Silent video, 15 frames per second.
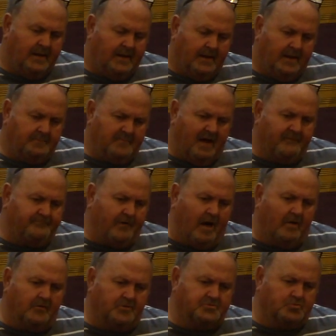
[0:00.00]
Uh, my
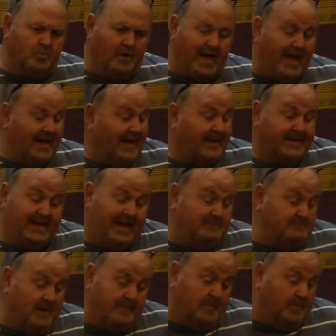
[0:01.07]
father's way, I can't
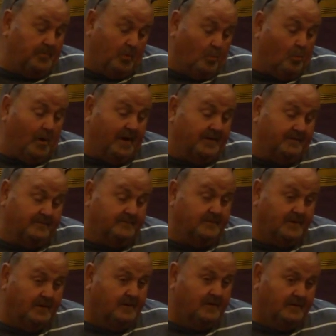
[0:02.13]
remember but one
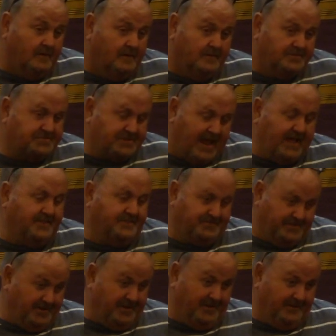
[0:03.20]

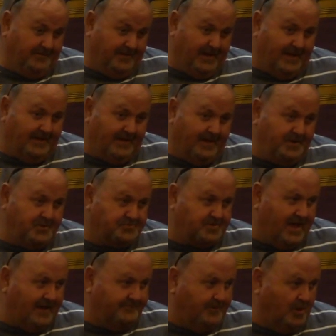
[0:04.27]
stanza of it. I, I used to
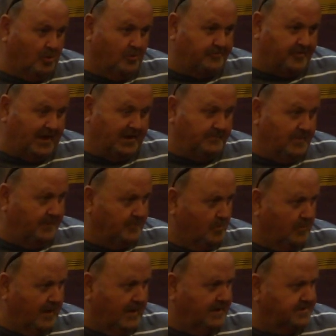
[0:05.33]
have the whole thing
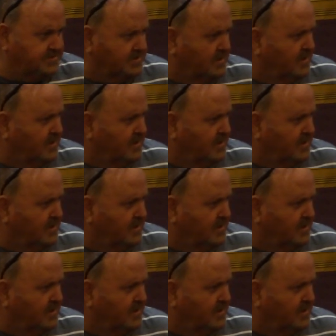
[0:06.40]
memorized.